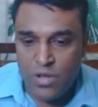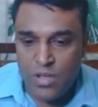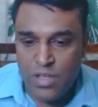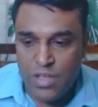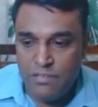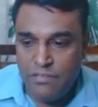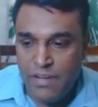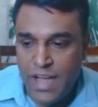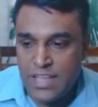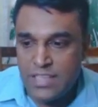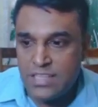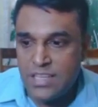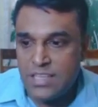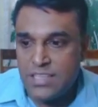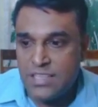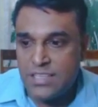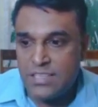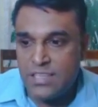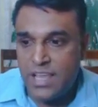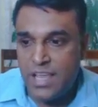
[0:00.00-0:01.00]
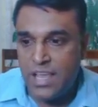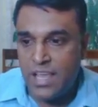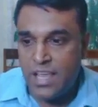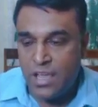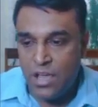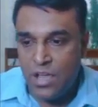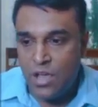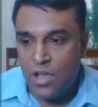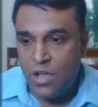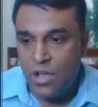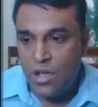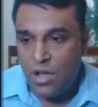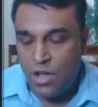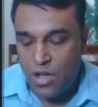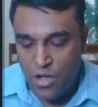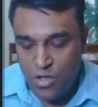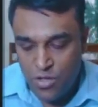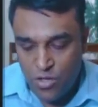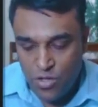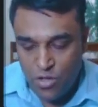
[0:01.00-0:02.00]
if I just say
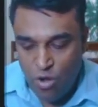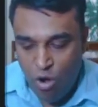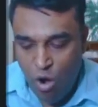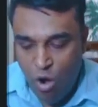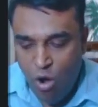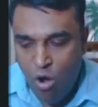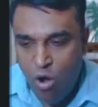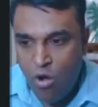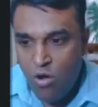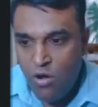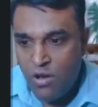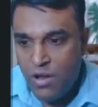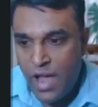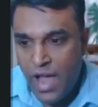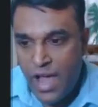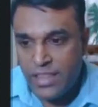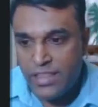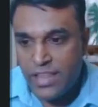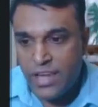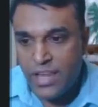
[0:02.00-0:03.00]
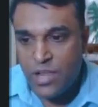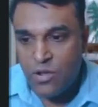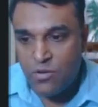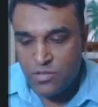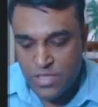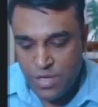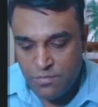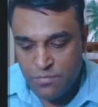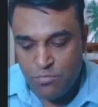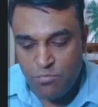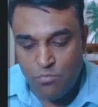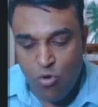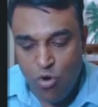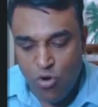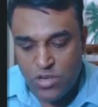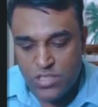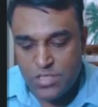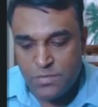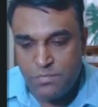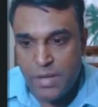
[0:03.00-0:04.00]
your, and then give some
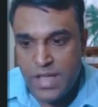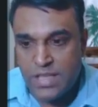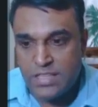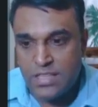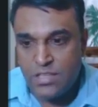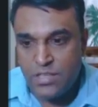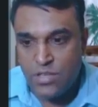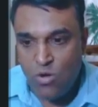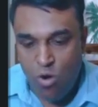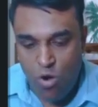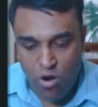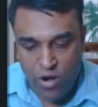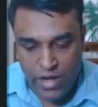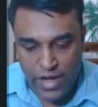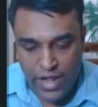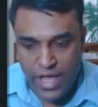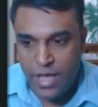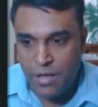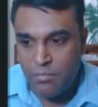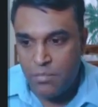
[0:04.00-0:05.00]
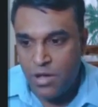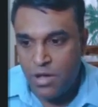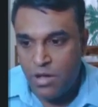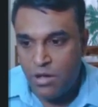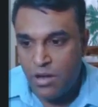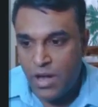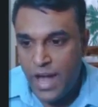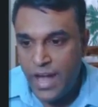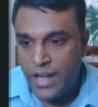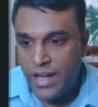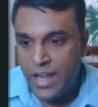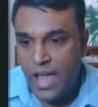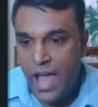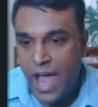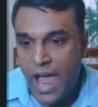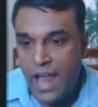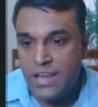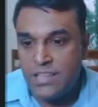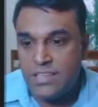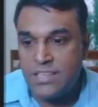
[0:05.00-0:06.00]
more space, your name, right,
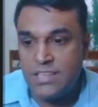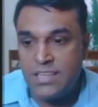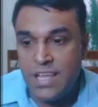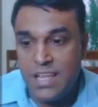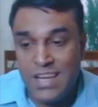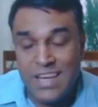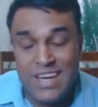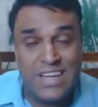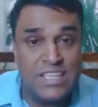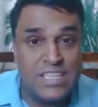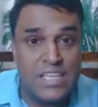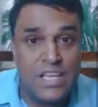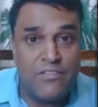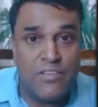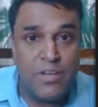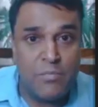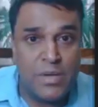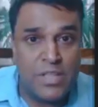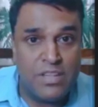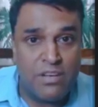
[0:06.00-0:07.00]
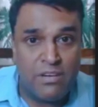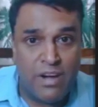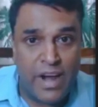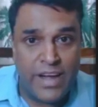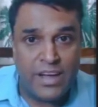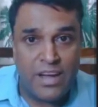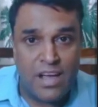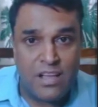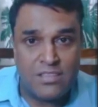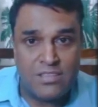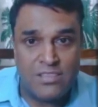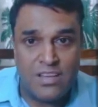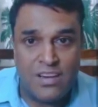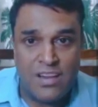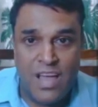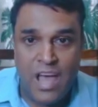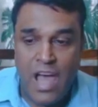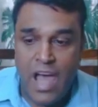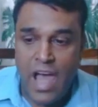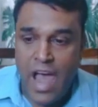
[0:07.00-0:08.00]
and still it is giving me the right
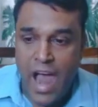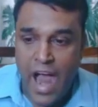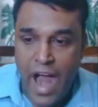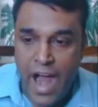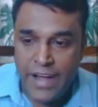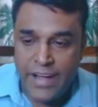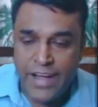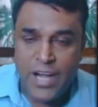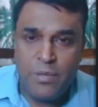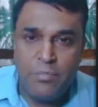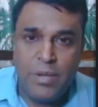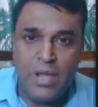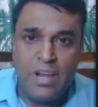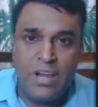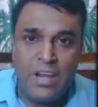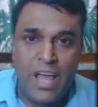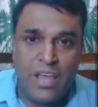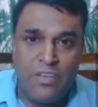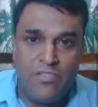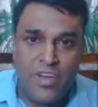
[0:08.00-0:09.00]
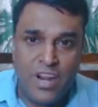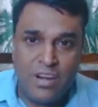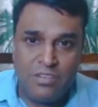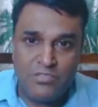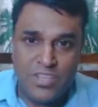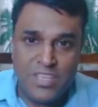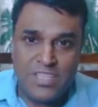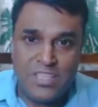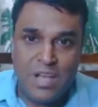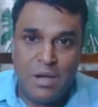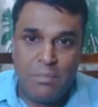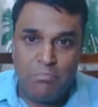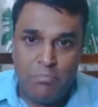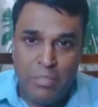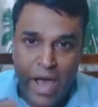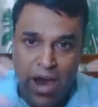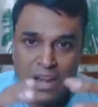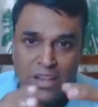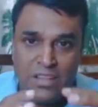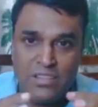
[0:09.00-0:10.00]
answer. Had it been like they are just
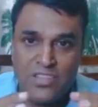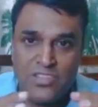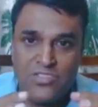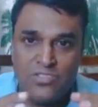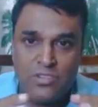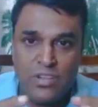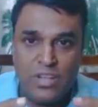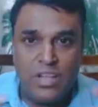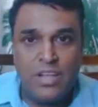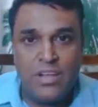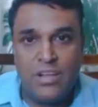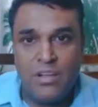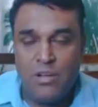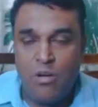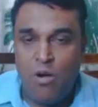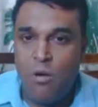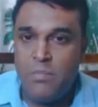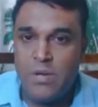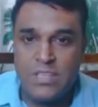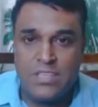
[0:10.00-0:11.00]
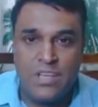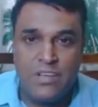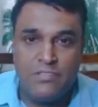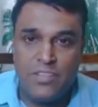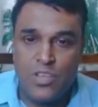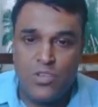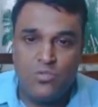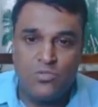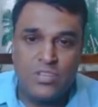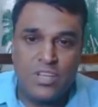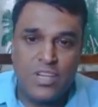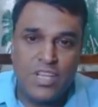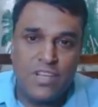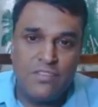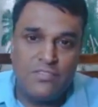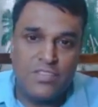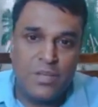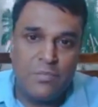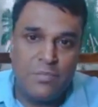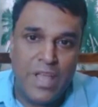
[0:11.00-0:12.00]
comparing the string, obviously if the user
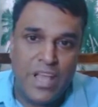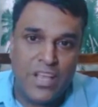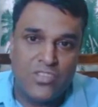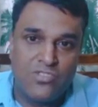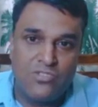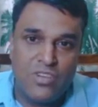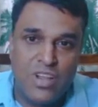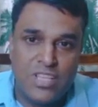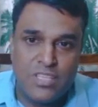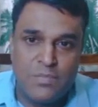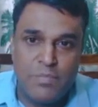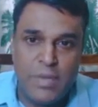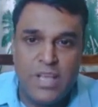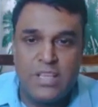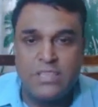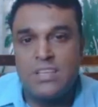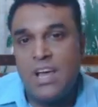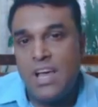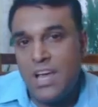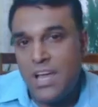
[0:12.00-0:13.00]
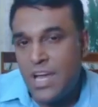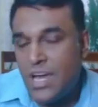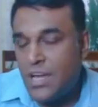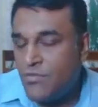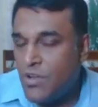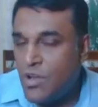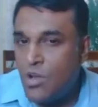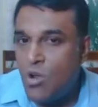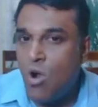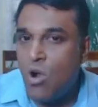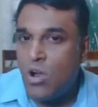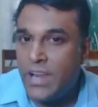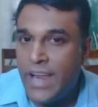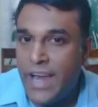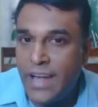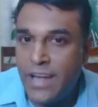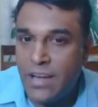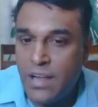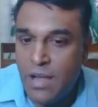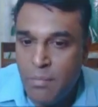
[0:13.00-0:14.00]
gives some extra space, it will not
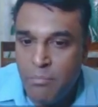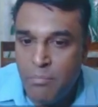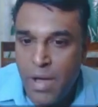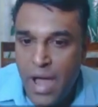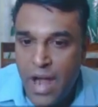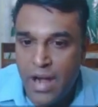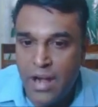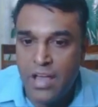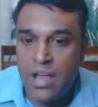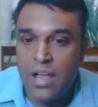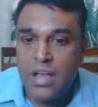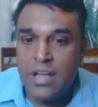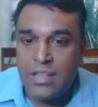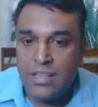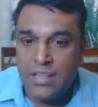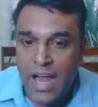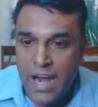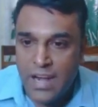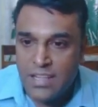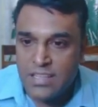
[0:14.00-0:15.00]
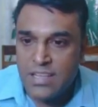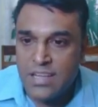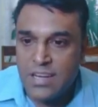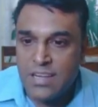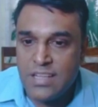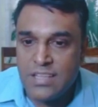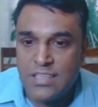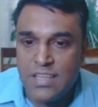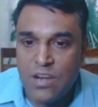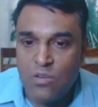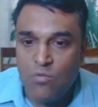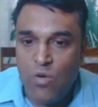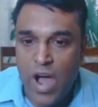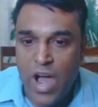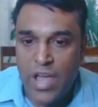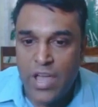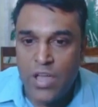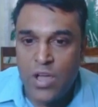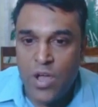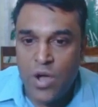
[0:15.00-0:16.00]
get compared. That is the reason
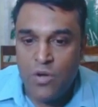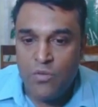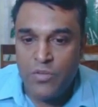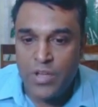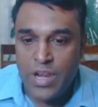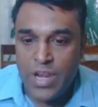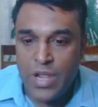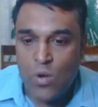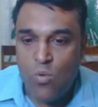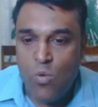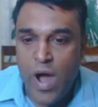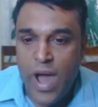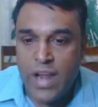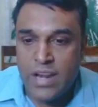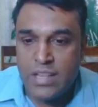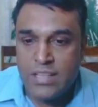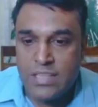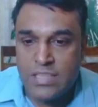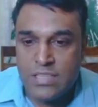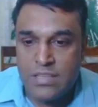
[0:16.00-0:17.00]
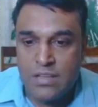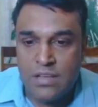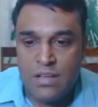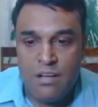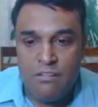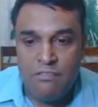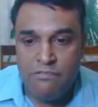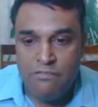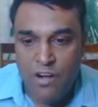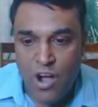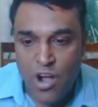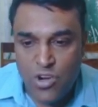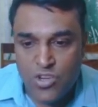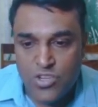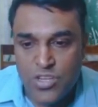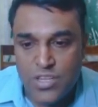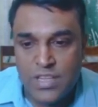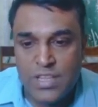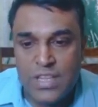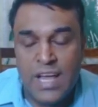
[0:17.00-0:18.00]
why we require this
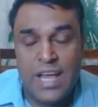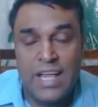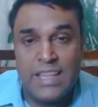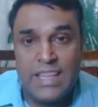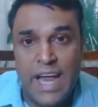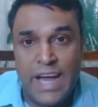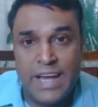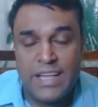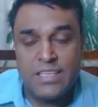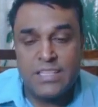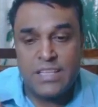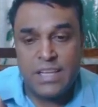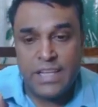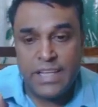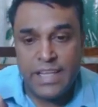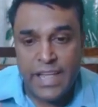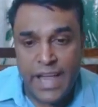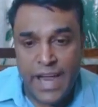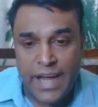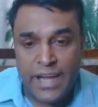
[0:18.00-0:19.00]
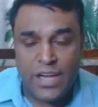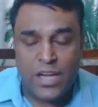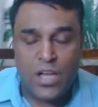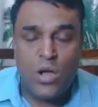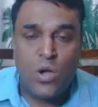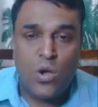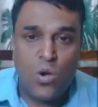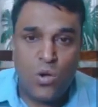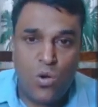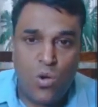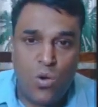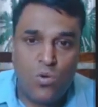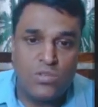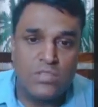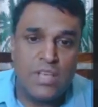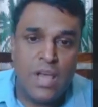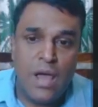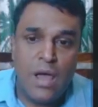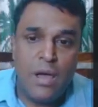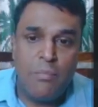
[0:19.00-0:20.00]
function, that is get
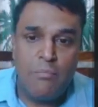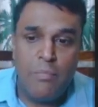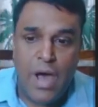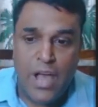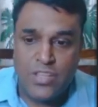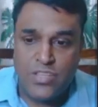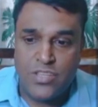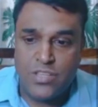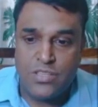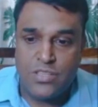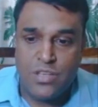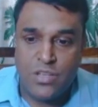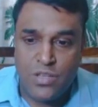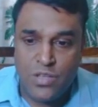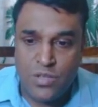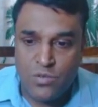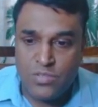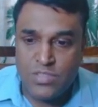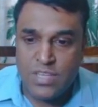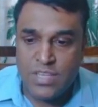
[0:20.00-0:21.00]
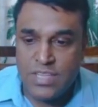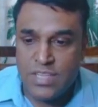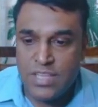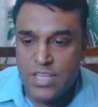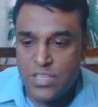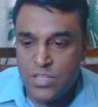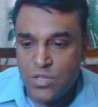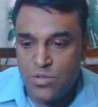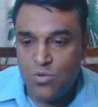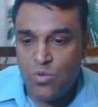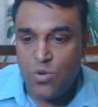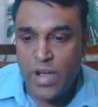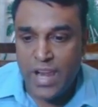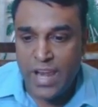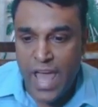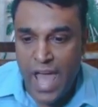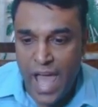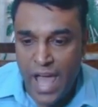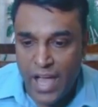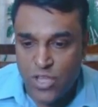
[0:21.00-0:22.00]
close matches. Using this, you
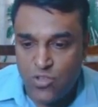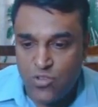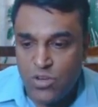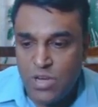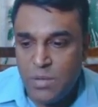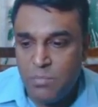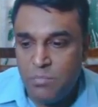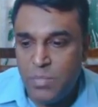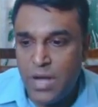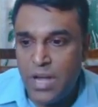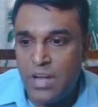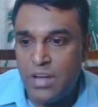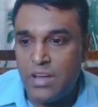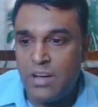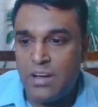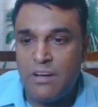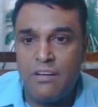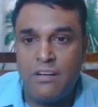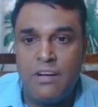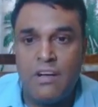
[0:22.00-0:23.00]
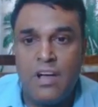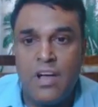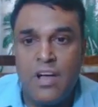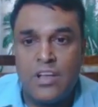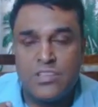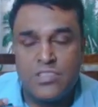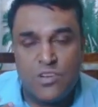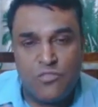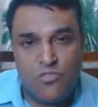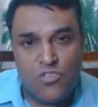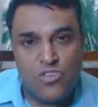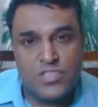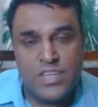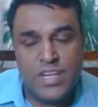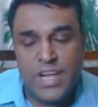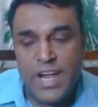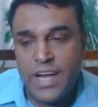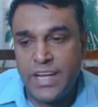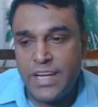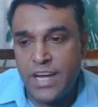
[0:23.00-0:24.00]
can actually build a
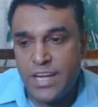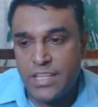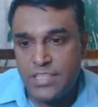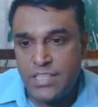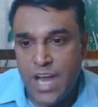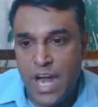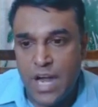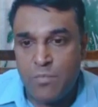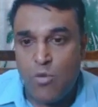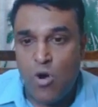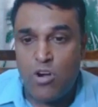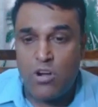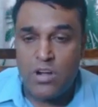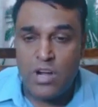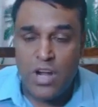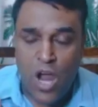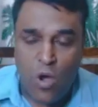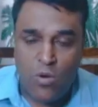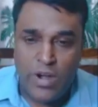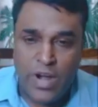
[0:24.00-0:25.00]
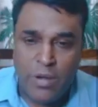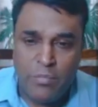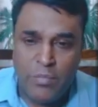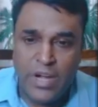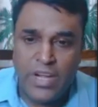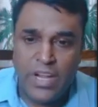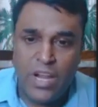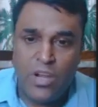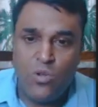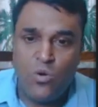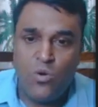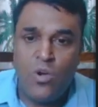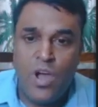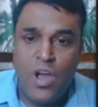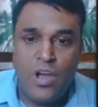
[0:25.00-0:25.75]
sophisticated chatbot. Now, let me tell you,